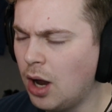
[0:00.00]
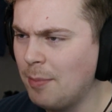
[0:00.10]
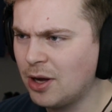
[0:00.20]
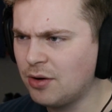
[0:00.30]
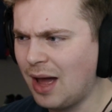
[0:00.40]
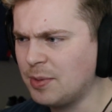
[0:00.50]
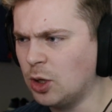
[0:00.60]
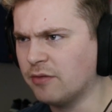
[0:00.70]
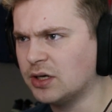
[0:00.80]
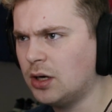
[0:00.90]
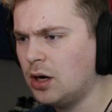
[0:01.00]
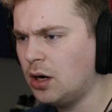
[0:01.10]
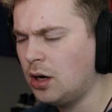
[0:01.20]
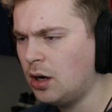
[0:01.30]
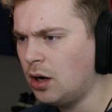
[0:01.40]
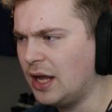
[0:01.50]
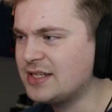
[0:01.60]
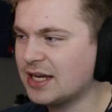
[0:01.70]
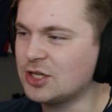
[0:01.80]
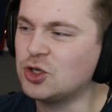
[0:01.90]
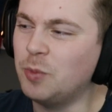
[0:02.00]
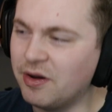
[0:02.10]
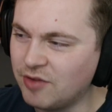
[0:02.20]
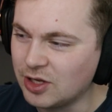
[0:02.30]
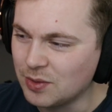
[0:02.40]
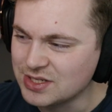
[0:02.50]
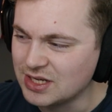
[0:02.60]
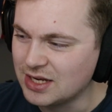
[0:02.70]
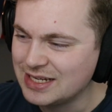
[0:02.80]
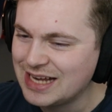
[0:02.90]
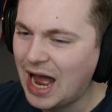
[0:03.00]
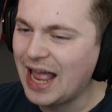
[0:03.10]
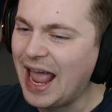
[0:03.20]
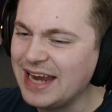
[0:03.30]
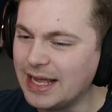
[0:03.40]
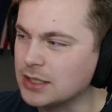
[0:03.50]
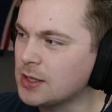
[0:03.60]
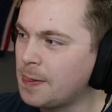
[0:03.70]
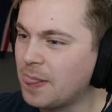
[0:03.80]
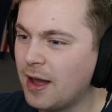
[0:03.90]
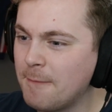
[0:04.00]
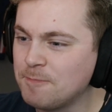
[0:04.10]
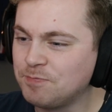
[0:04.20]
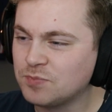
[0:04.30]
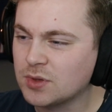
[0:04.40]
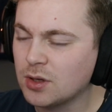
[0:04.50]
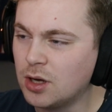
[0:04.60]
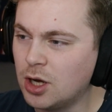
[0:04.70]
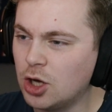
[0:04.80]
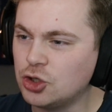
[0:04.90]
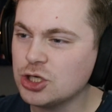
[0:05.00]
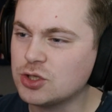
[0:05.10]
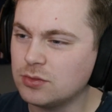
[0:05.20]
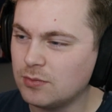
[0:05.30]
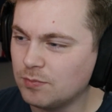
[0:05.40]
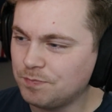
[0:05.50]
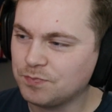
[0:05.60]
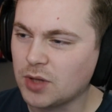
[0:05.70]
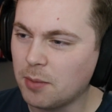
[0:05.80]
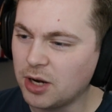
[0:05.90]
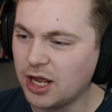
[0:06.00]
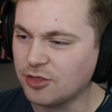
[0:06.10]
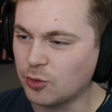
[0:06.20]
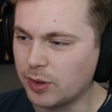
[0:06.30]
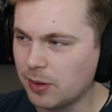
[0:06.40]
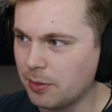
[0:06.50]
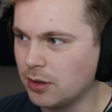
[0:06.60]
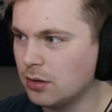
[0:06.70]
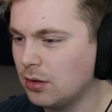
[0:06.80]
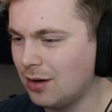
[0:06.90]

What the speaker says: It better not be over. It's like a 2-minute video, isn't it? I hate it. Just, I'm gonna hit the replay button.